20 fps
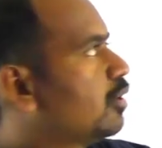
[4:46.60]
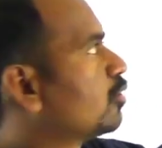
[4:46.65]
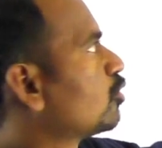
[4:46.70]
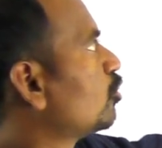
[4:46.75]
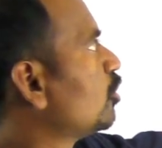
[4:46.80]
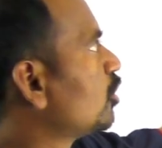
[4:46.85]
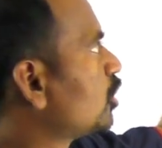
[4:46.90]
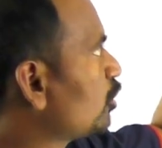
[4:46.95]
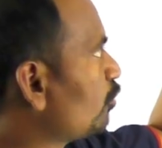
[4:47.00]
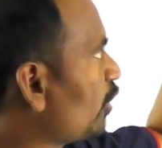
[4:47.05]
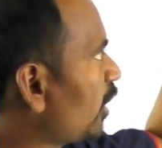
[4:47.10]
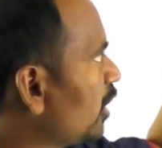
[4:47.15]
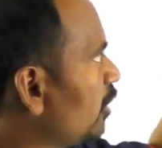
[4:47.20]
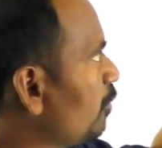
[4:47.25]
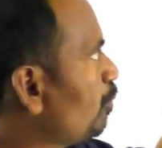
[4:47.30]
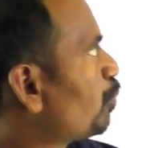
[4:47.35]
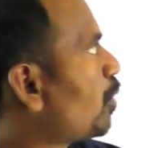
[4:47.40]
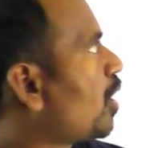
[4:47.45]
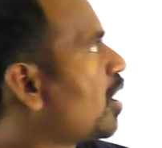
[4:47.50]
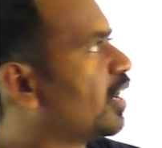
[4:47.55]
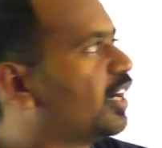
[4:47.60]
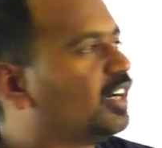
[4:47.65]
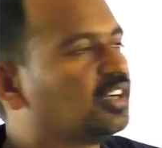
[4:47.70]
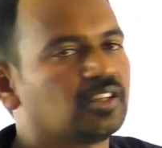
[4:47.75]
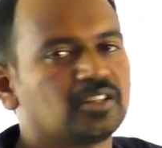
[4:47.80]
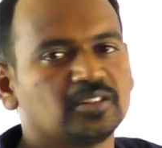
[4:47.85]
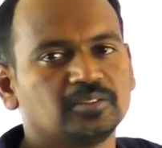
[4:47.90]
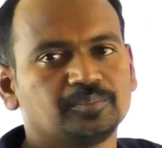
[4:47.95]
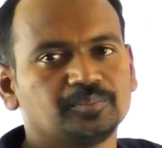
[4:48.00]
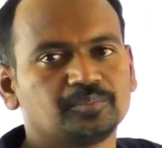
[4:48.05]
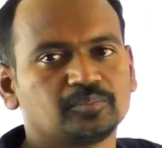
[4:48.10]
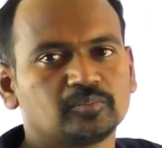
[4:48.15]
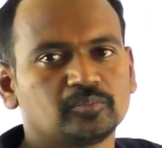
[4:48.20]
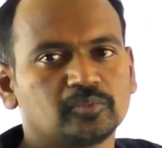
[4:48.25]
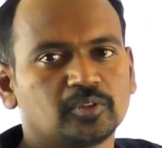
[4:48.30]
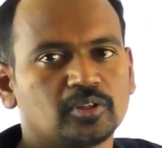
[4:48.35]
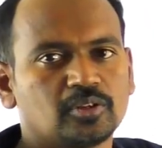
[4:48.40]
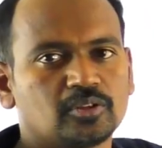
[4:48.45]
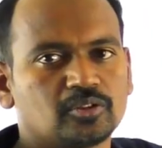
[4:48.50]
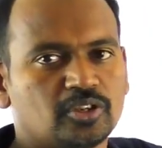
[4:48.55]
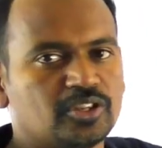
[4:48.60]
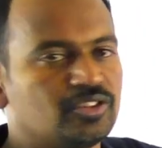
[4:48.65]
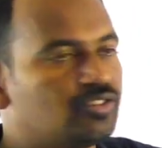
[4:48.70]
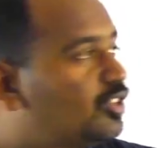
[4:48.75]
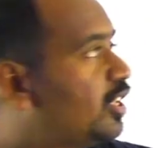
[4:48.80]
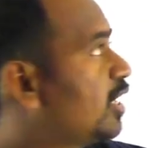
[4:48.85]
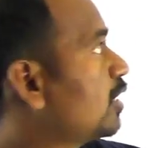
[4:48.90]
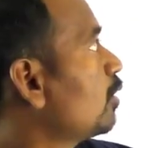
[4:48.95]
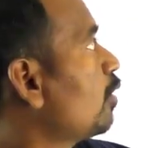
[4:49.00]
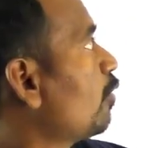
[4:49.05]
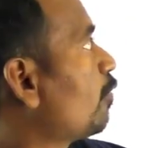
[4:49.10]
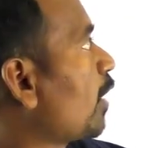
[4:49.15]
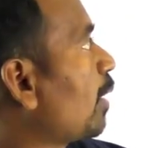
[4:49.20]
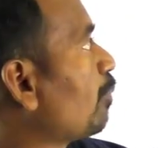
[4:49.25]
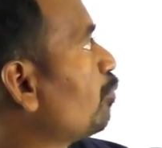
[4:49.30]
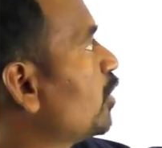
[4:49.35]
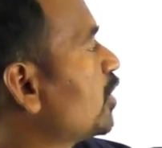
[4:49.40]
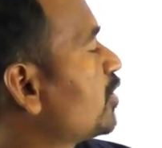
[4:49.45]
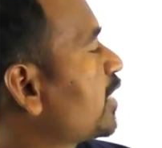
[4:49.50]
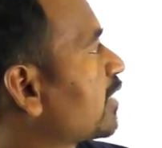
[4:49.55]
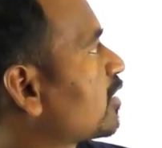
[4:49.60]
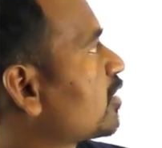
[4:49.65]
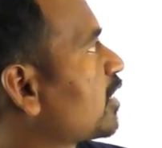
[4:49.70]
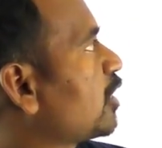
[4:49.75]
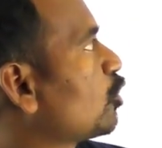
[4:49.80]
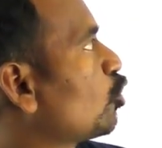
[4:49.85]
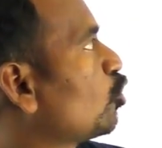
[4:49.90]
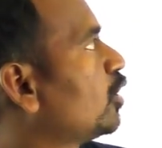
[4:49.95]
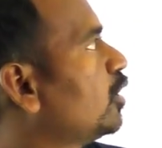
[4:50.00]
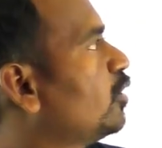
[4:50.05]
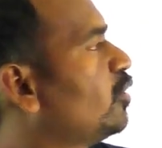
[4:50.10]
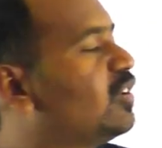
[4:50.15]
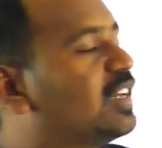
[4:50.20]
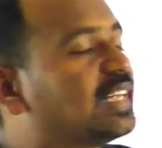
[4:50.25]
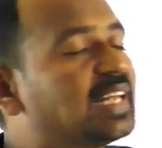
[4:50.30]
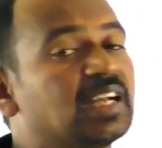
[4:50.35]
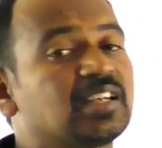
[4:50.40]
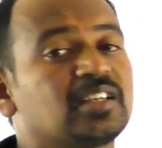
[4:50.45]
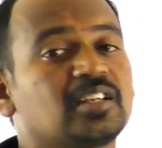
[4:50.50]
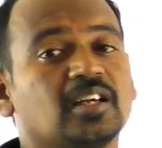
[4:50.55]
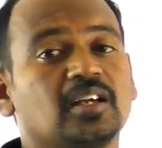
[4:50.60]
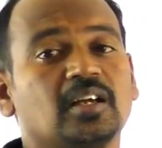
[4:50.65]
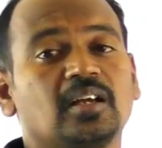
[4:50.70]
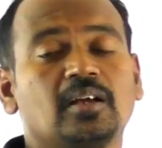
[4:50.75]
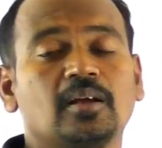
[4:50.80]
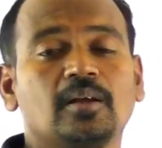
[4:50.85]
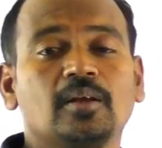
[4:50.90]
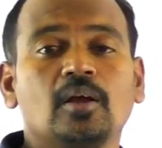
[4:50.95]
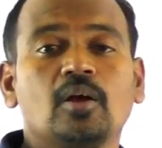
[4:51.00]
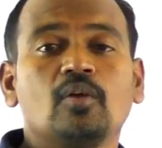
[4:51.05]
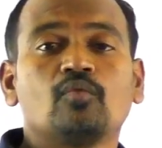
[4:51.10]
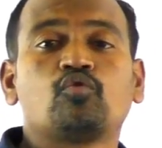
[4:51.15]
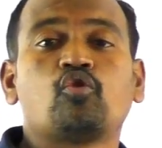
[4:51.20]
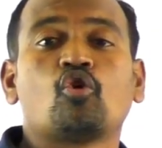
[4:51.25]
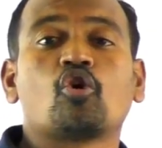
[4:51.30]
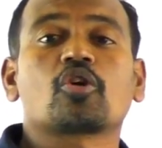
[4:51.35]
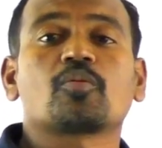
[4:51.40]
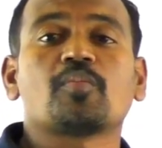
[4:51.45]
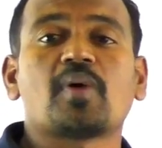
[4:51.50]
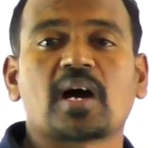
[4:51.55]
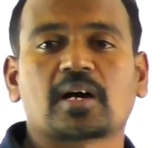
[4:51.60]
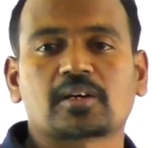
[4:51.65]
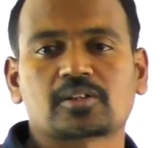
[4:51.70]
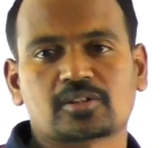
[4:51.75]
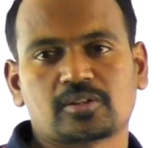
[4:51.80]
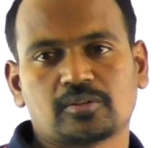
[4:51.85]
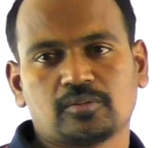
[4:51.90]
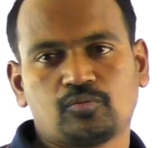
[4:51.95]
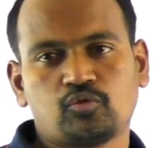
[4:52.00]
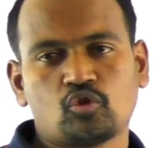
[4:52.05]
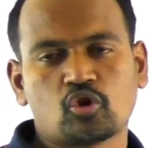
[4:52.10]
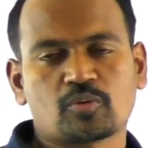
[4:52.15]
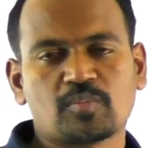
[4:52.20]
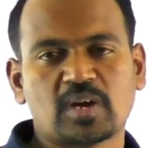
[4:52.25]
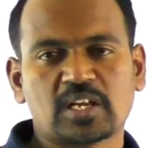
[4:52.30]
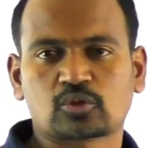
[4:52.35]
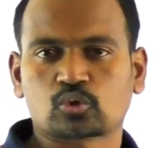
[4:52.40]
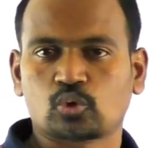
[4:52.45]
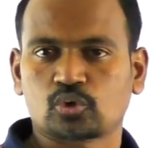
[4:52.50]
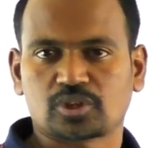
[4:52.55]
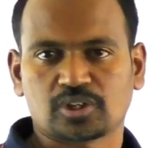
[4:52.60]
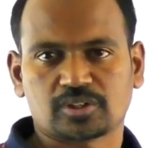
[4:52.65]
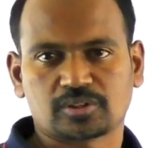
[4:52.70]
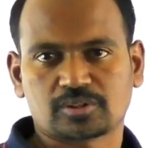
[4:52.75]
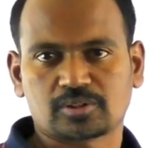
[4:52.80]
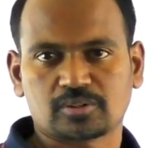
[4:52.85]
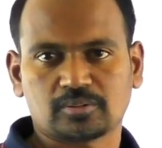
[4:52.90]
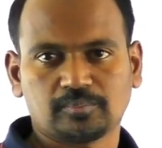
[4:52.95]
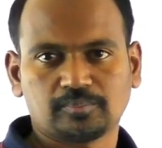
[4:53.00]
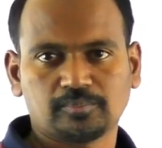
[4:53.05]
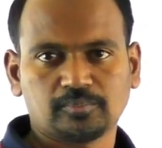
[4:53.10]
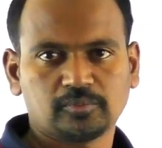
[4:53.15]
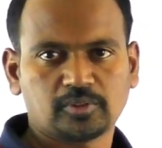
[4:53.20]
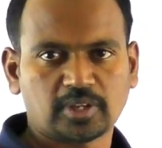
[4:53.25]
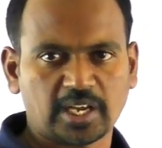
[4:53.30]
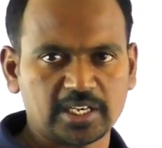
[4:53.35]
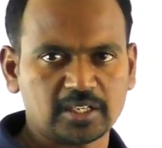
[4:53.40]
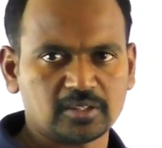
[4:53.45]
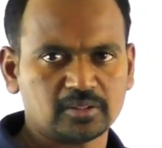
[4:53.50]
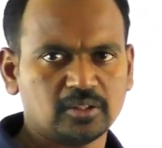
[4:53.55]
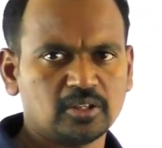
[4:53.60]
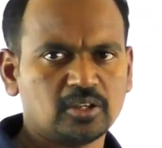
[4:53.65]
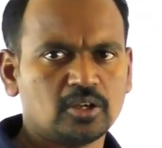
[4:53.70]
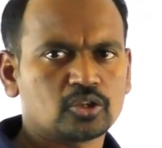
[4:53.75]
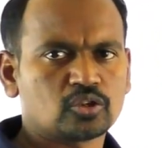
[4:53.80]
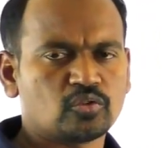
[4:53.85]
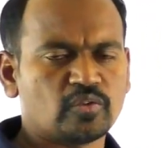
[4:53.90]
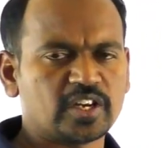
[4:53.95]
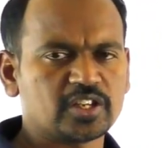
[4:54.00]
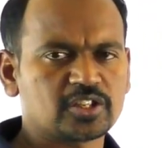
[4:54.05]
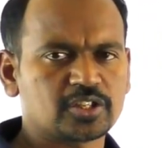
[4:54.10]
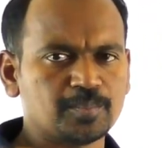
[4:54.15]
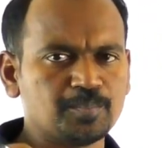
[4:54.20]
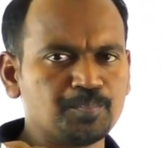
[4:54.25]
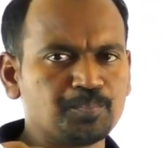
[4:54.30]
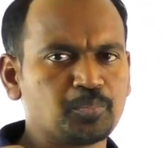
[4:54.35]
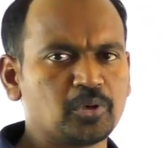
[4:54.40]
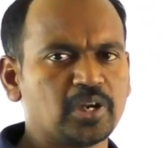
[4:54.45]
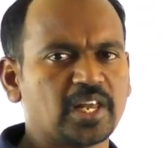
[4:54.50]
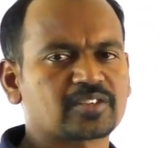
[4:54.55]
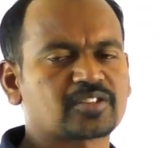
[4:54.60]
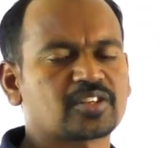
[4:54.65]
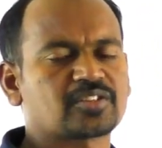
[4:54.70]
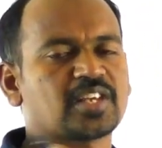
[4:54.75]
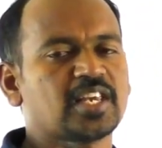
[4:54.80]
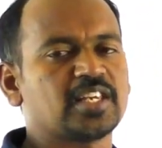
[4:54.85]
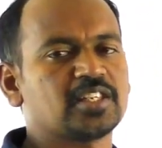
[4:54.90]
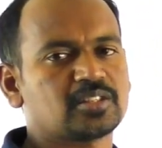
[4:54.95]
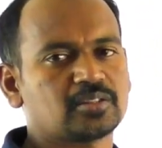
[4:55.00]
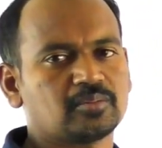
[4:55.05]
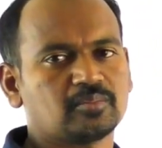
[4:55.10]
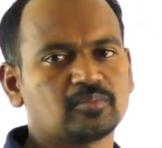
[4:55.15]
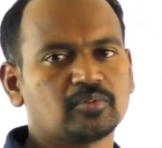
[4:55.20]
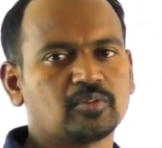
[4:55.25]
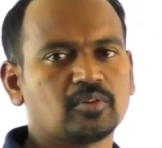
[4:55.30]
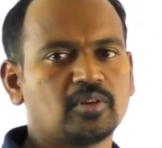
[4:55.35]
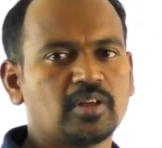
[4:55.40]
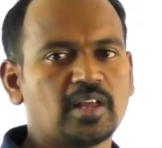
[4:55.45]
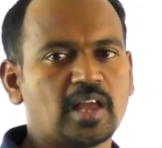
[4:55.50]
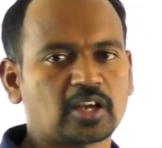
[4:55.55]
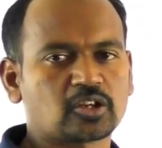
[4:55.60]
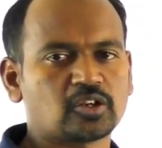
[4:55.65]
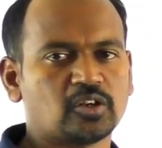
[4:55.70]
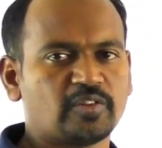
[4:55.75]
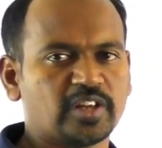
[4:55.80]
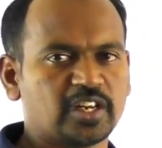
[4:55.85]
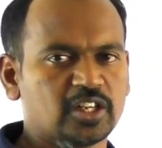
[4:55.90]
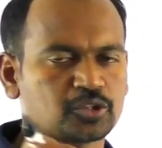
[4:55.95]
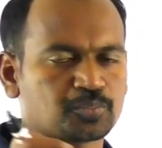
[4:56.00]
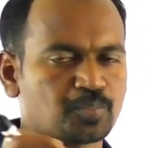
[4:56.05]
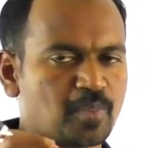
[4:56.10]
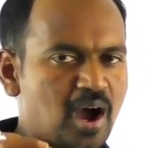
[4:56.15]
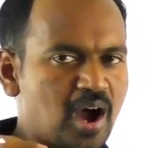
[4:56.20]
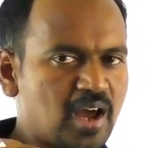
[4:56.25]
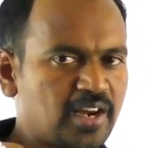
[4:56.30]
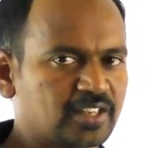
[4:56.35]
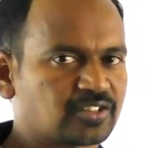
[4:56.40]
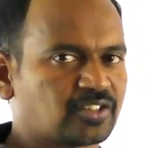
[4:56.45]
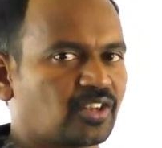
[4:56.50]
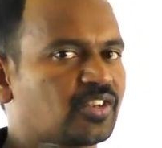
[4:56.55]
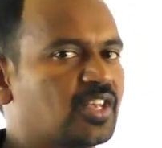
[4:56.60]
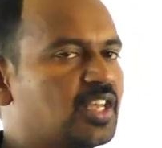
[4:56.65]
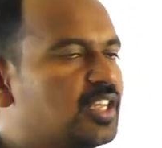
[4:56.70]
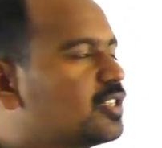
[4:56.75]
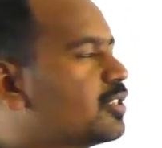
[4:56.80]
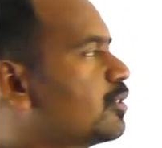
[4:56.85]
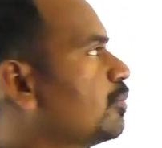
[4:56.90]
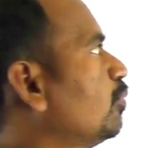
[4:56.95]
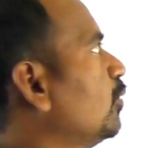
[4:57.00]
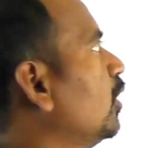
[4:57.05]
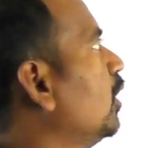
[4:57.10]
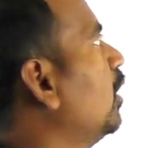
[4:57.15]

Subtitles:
So this is very important. In this, from this exercise only we will get 4 marks questions, right? So very simple exercise, actually very small exercise.